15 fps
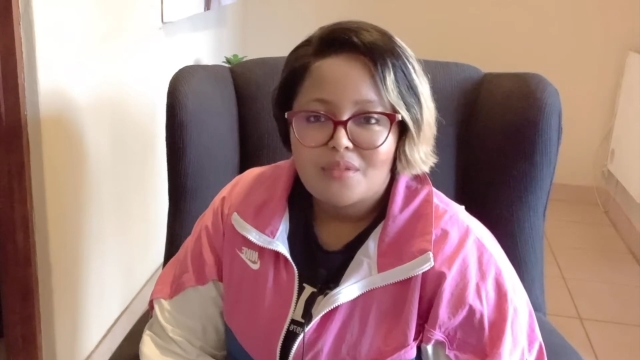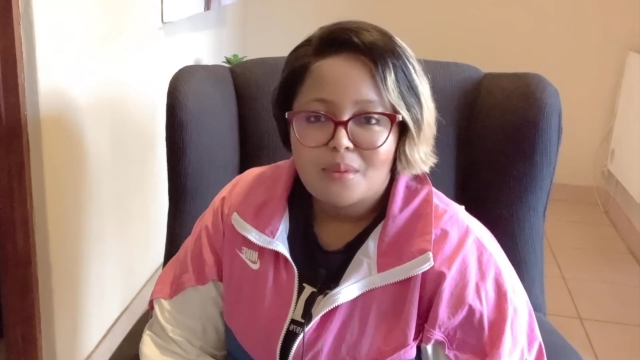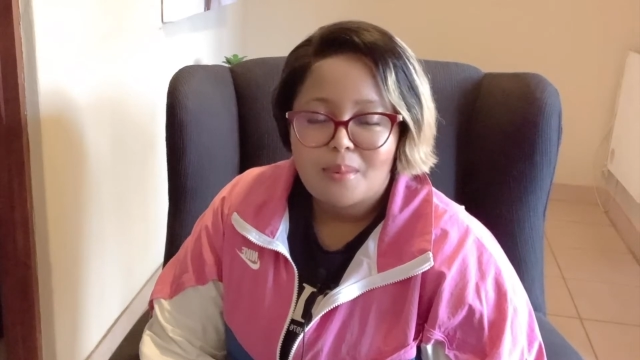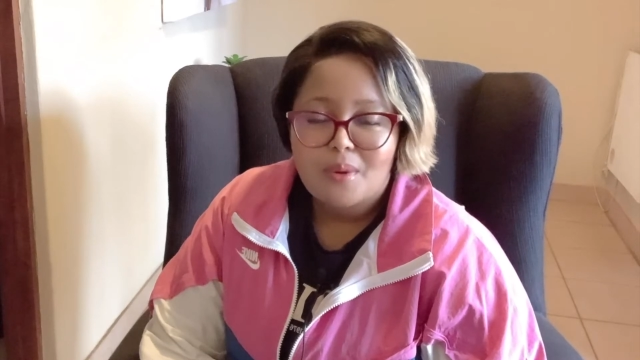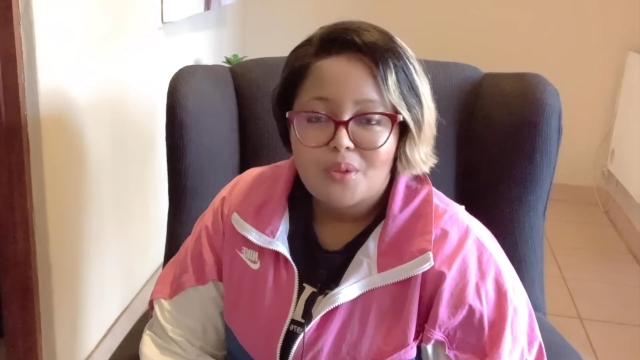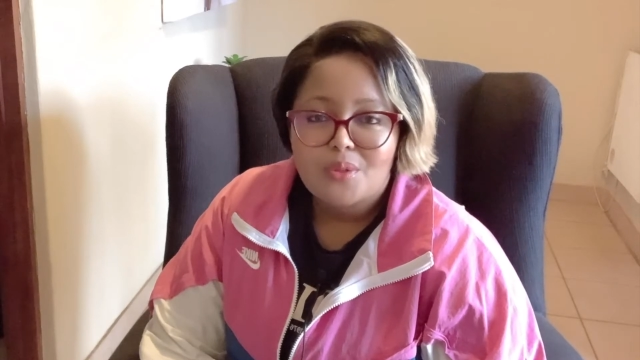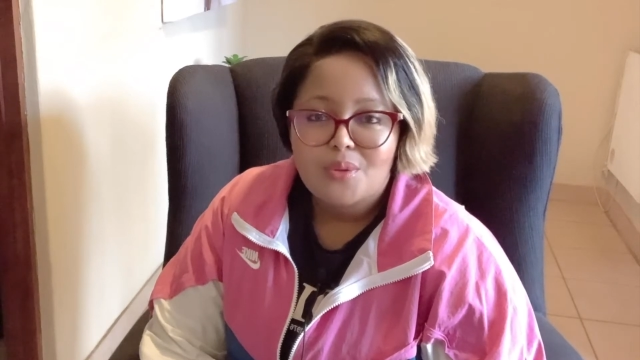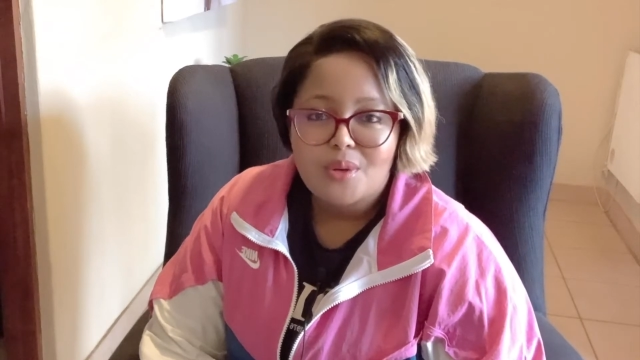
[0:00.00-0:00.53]

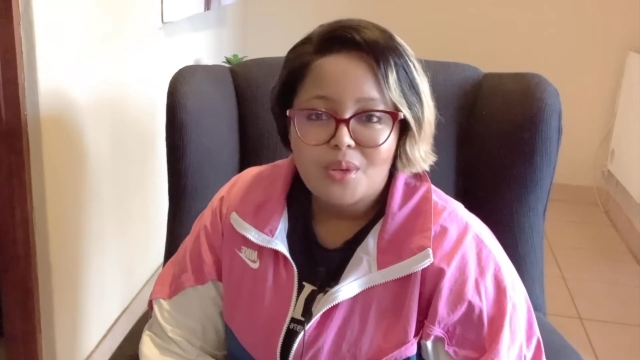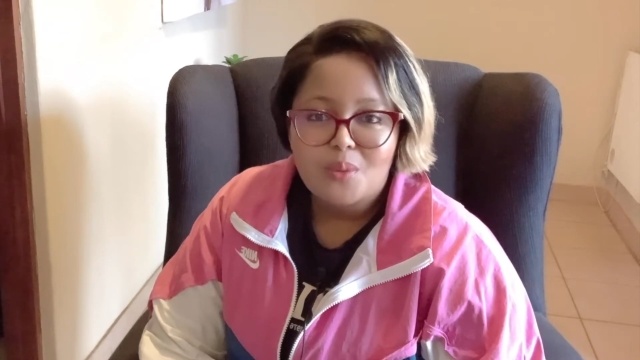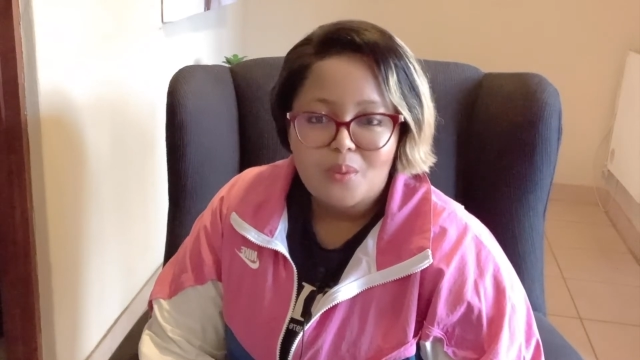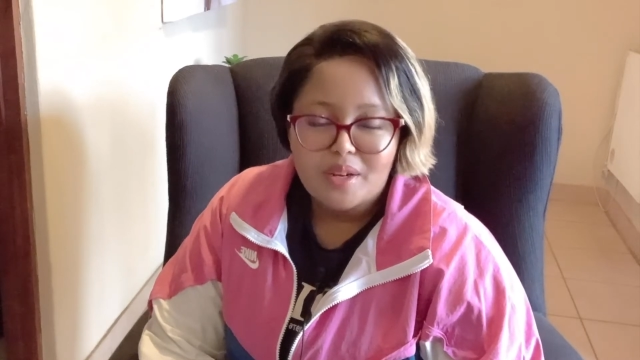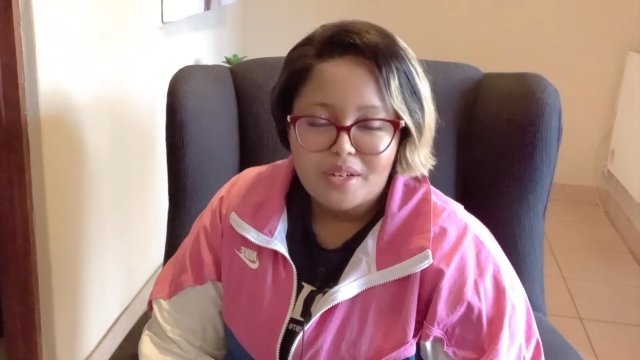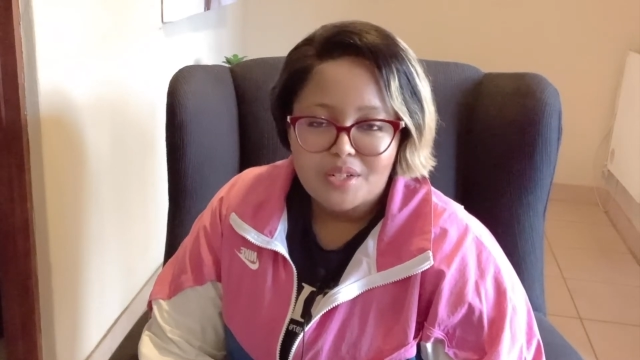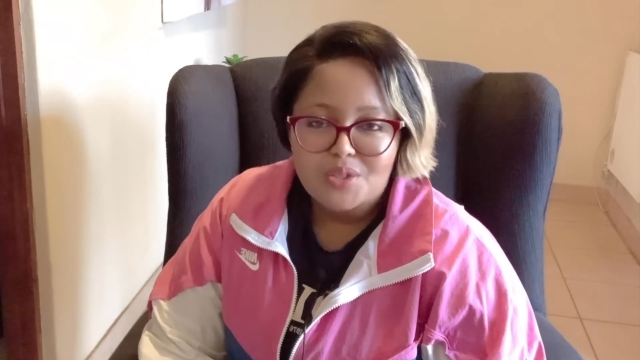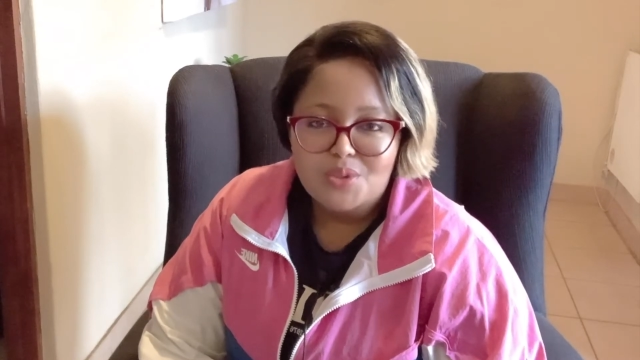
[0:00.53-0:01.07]
about
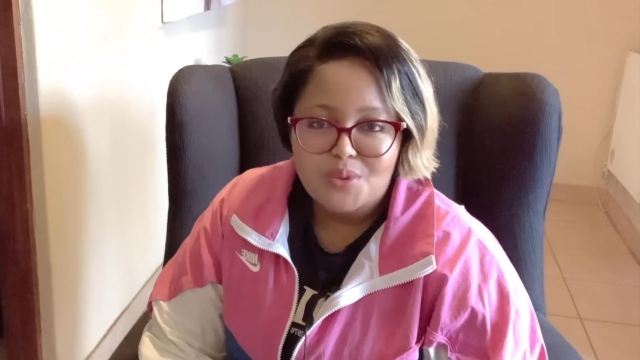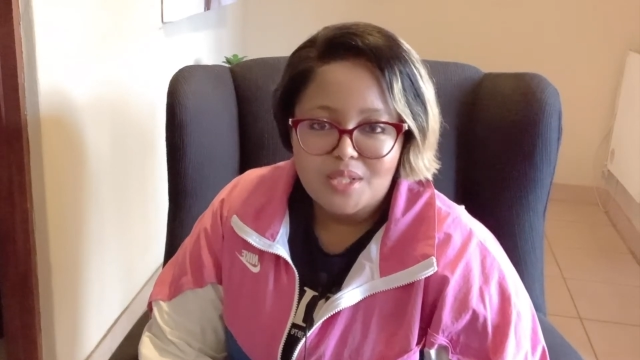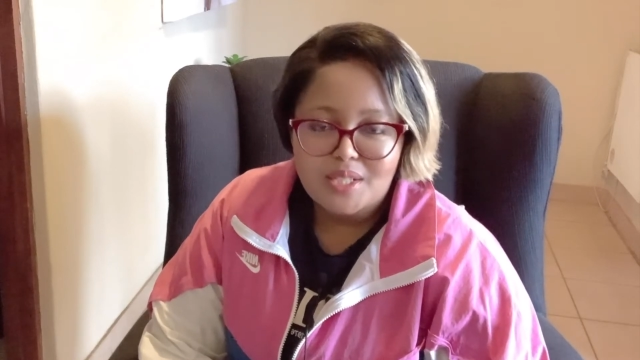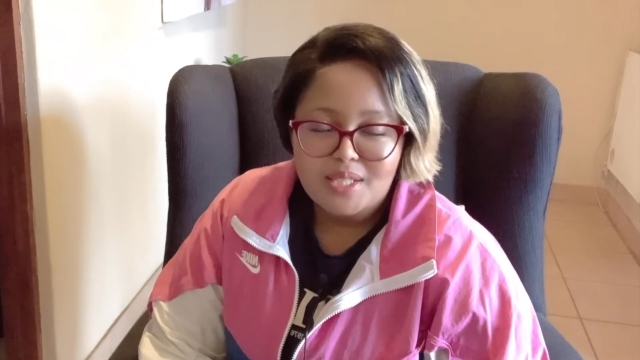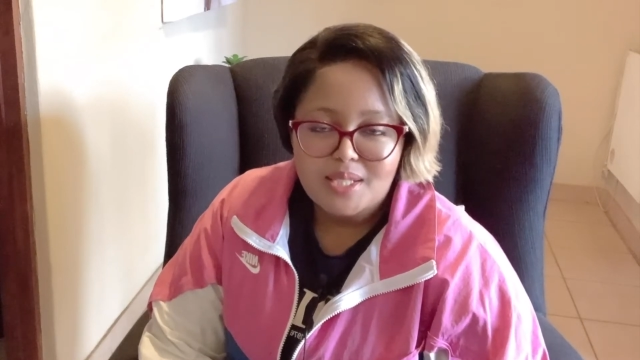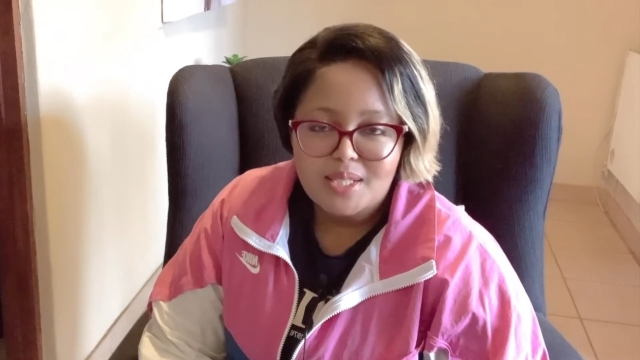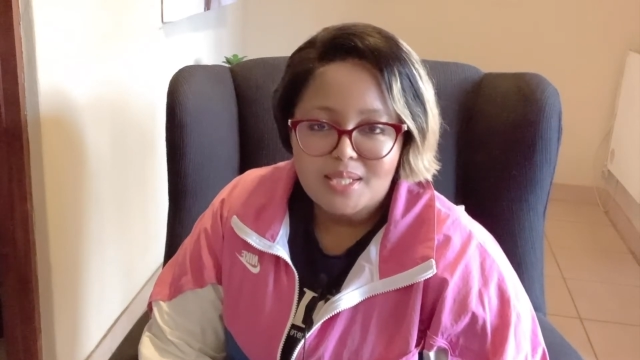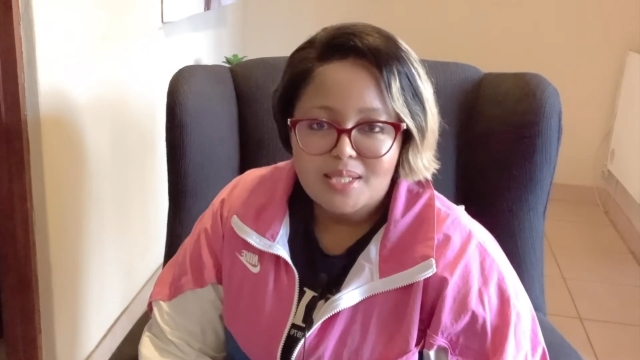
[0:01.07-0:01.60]
31
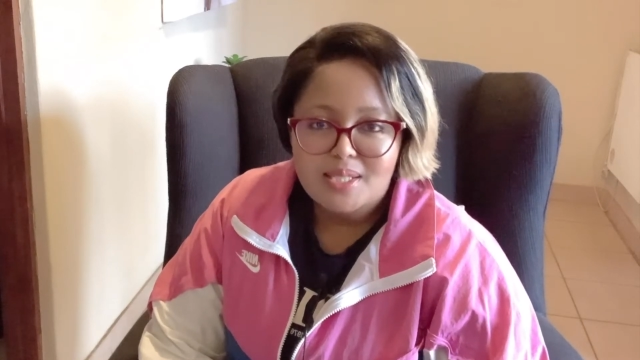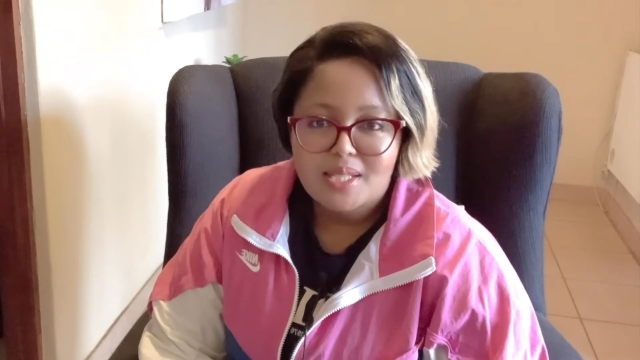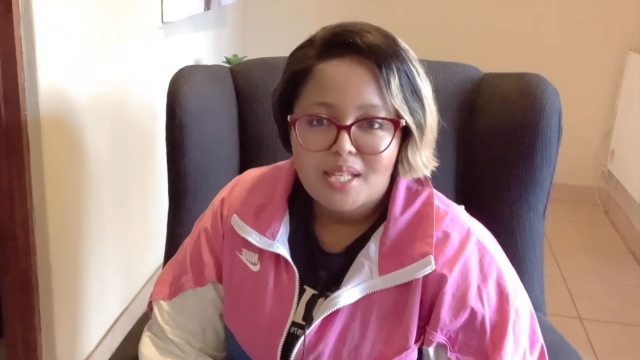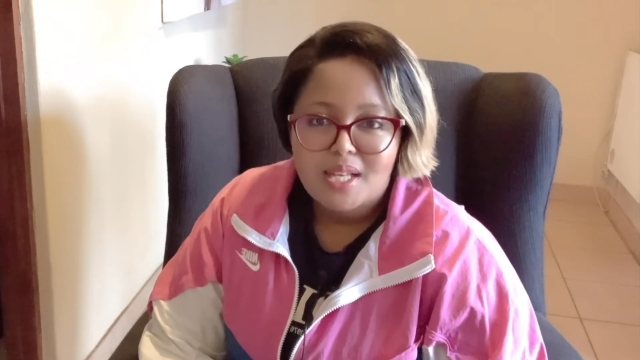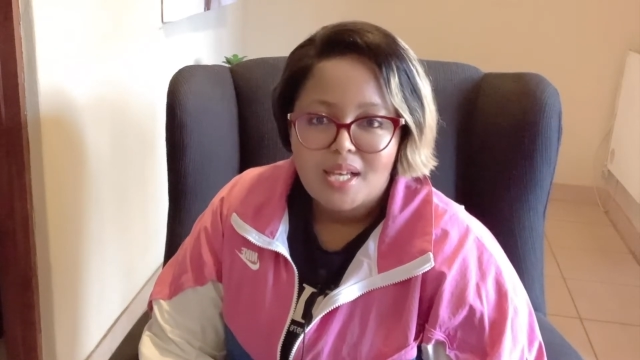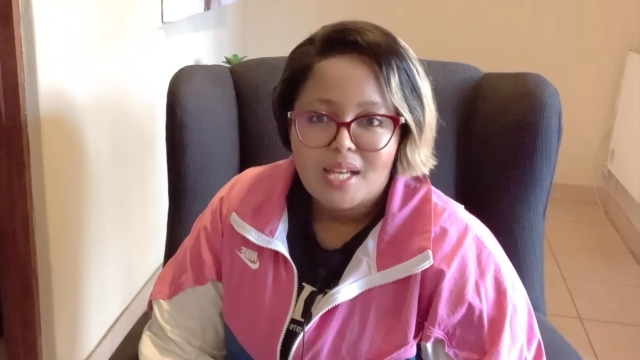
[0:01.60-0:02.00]
addresses.